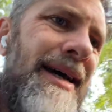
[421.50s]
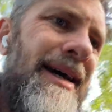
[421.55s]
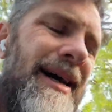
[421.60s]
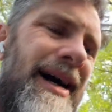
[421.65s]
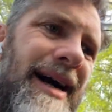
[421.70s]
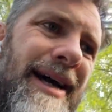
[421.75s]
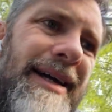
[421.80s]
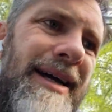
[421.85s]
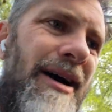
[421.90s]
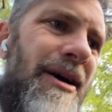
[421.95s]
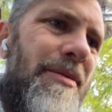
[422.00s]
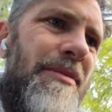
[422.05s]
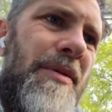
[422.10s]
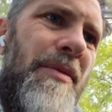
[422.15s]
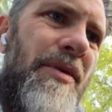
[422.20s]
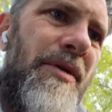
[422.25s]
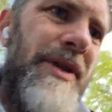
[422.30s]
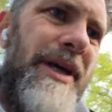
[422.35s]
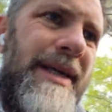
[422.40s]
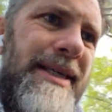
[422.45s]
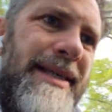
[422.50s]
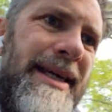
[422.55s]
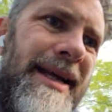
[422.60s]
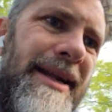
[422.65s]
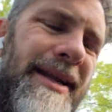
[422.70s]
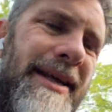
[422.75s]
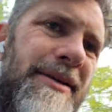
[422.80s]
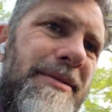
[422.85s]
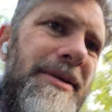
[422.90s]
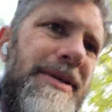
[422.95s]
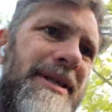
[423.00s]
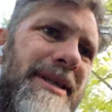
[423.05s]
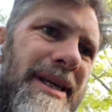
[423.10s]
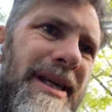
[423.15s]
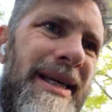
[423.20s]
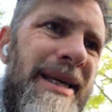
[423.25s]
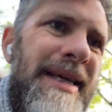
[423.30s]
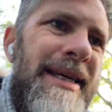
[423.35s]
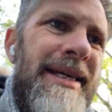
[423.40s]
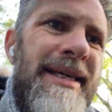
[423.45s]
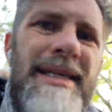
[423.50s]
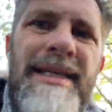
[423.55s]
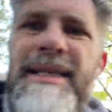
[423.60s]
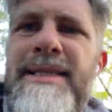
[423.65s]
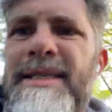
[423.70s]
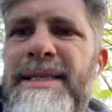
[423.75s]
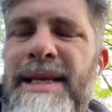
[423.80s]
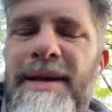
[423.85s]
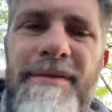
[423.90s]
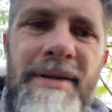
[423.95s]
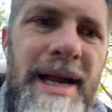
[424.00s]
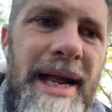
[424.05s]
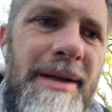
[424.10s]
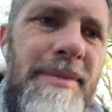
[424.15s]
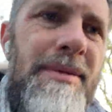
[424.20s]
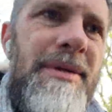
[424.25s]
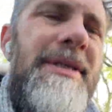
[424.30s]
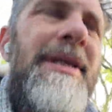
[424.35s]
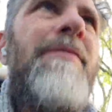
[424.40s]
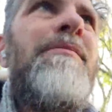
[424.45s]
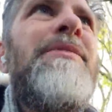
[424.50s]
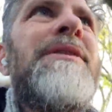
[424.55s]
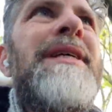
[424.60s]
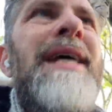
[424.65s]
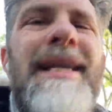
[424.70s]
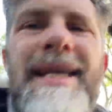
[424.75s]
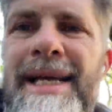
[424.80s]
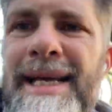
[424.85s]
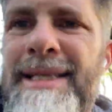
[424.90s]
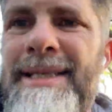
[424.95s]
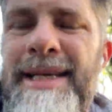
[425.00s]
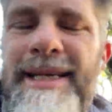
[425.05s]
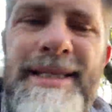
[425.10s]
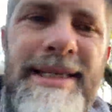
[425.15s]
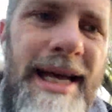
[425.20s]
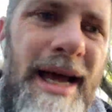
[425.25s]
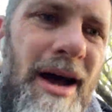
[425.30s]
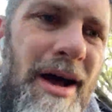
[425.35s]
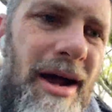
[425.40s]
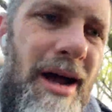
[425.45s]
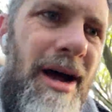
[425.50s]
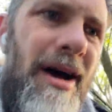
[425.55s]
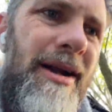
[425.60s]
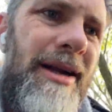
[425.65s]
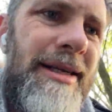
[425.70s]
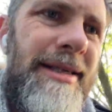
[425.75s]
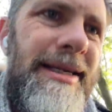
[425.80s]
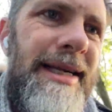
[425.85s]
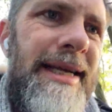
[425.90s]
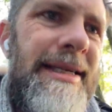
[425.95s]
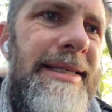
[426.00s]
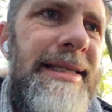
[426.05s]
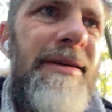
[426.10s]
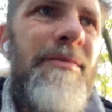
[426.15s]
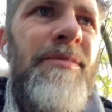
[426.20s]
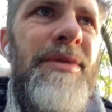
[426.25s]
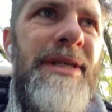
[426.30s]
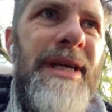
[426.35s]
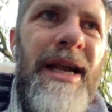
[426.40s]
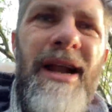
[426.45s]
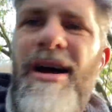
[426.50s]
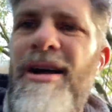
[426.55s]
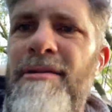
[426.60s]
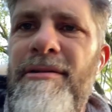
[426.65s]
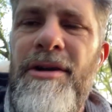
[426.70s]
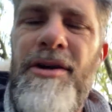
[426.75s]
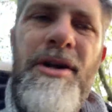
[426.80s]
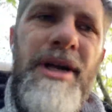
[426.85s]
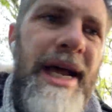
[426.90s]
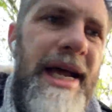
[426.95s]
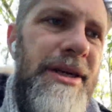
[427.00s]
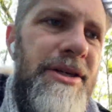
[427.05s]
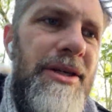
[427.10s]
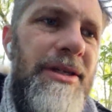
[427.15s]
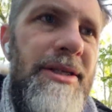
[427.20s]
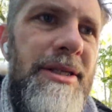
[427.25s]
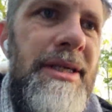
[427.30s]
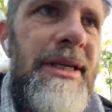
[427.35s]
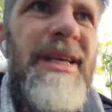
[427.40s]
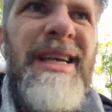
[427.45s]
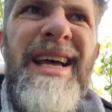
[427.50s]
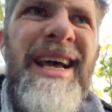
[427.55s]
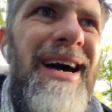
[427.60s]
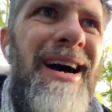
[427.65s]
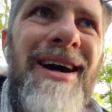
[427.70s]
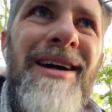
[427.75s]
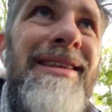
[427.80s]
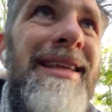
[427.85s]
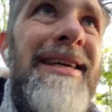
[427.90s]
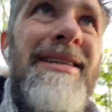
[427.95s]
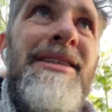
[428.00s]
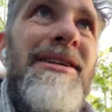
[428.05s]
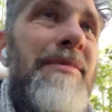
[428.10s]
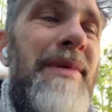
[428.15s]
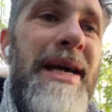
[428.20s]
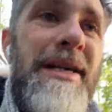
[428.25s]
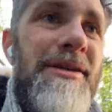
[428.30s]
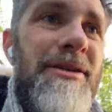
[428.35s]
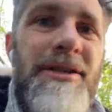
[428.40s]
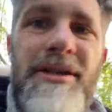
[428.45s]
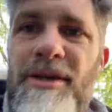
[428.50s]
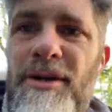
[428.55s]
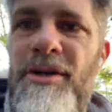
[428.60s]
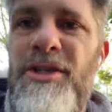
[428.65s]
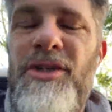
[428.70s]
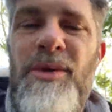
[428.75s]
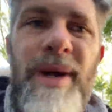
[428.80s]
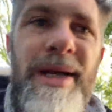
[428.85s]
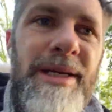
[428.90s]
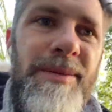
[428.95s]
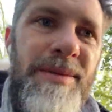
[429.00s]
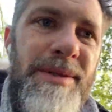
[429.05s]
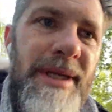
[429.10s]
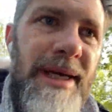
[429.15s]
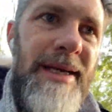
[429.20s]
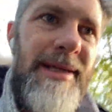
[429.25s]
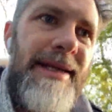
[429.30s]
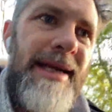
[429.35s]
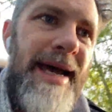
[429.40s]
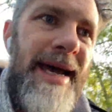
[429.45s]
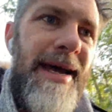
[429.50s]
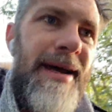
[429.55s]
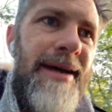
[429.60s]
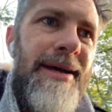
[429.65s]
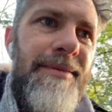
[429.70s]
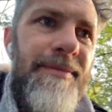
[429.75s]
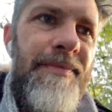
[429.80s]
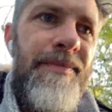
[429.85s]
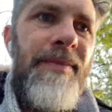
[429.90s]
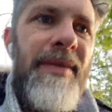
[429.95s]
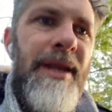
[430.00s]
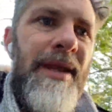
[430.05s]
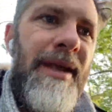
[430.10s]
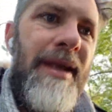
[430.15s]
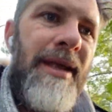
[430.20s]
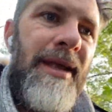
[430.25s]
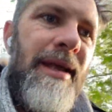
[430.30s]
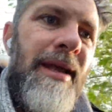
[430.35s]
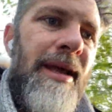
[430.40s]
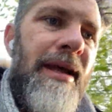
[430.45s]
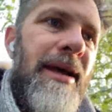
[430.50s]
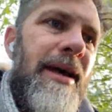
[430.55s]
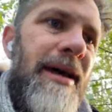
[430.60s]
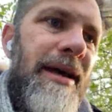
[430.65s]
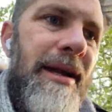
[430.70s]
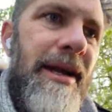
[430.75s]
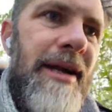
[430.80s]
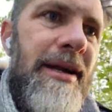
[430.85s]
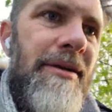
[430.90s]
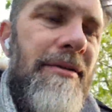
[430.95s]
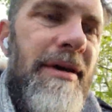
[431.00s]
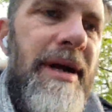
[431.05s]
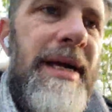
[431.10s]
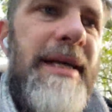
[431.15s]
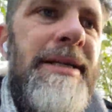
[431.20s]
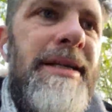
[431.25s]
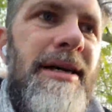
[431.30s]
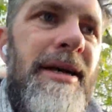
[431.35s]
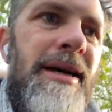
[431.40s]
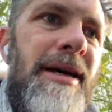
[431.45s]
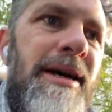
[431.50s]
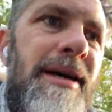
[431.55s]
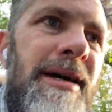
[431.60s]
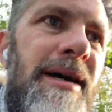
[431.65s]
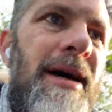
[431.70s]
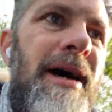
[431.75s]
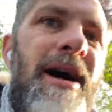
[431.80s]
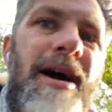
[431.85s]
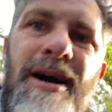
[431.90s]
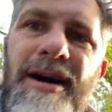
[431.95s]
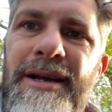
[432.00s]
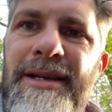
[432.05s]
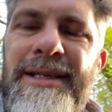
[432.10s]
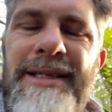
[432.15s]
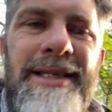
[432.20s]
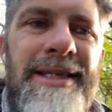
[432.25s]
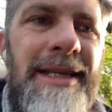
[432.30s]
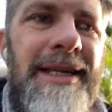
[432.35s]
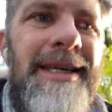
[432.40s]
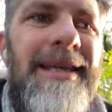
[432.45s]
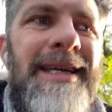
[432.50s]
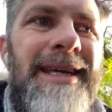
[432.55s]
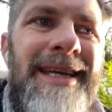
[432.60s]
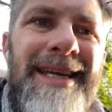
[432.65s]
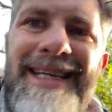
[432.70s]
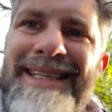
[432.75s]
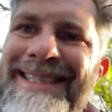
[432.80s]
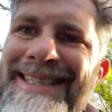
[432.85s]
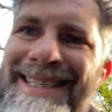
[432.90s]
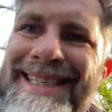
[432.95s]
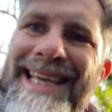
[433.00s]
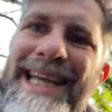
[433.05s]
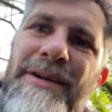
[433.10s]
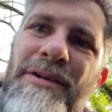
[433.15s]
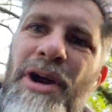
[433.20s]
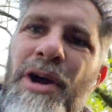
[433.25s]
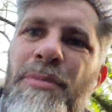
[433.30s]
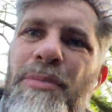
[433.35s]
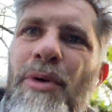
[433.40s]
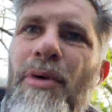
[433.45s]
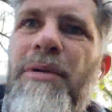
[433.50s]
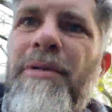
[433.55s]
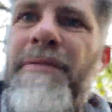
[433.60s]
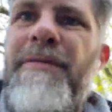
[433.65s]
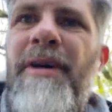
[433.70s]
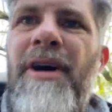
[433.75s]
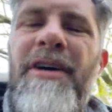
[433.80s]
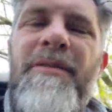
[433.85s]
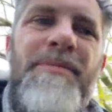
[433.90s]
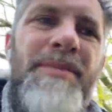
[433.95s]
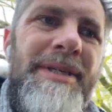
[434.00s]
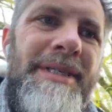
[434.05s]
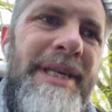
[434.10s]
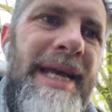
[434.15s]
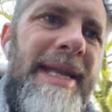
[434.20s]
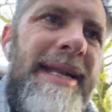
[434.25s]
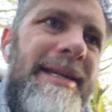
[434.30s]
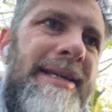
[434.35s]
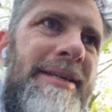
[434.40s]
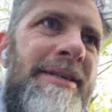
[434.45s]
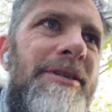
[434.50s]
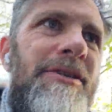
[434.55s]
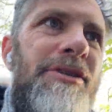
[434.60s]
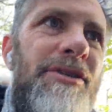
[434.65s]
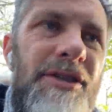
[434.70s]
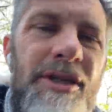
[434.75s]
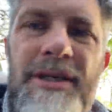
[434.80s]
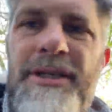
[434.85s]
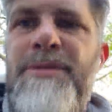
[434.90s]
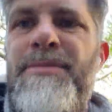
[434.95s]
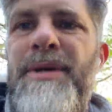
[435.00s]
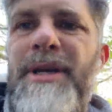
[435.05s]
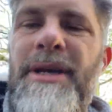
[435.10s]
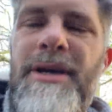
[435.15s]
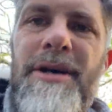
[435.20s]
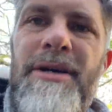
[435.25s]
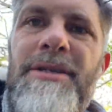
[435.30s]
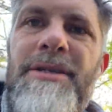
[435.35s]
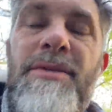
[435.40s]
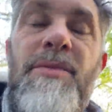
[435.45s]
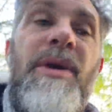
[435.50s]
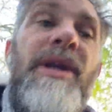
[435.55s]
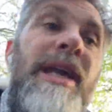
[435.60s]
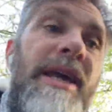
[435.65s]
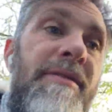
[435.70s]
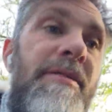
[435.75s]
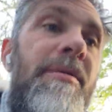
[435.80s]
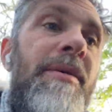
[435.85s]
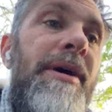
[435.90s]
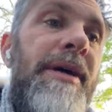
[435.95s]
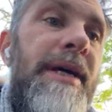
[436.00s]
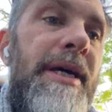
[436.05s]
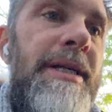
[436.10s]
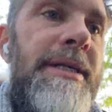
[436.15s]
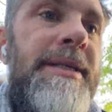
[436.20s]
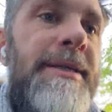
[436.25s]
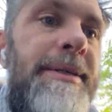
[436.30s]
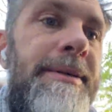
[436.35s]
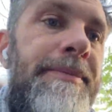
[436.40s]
I can't remember what they said. I think it was 7% it is. Arla says 7%. Arla, good agents. I think some agents have got 20% debt and arrears. Ours is 0.5%, just because we give them monkeys.